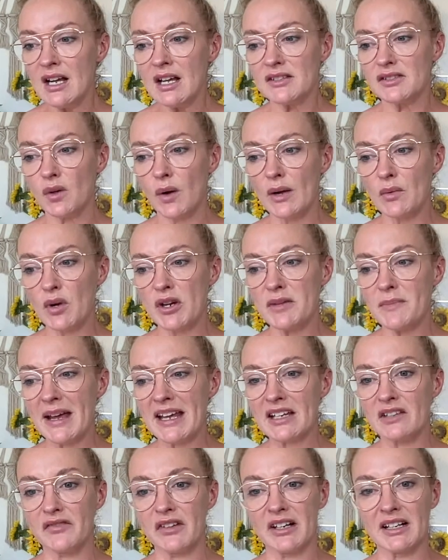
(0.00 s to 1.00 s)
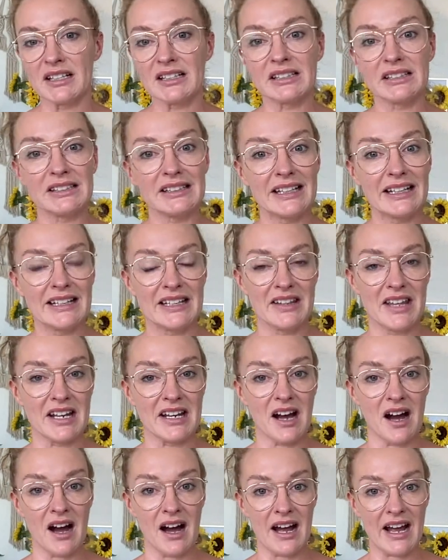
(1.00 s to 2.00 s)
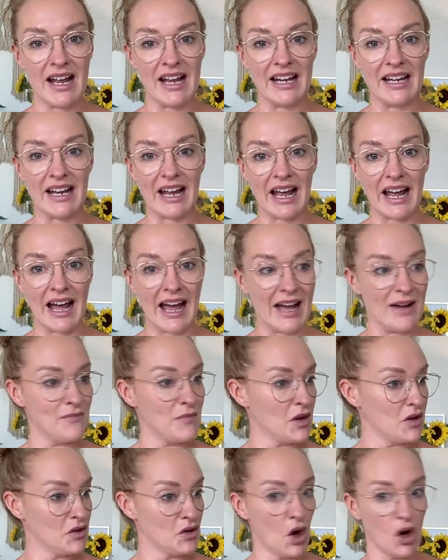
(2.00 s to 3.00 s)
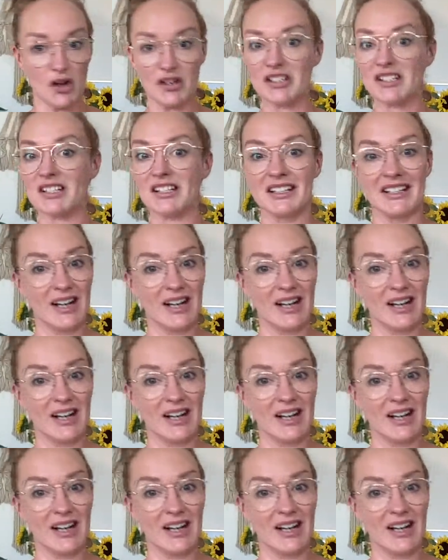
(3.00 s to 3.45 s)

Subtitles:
So I want to make it very clear that I am not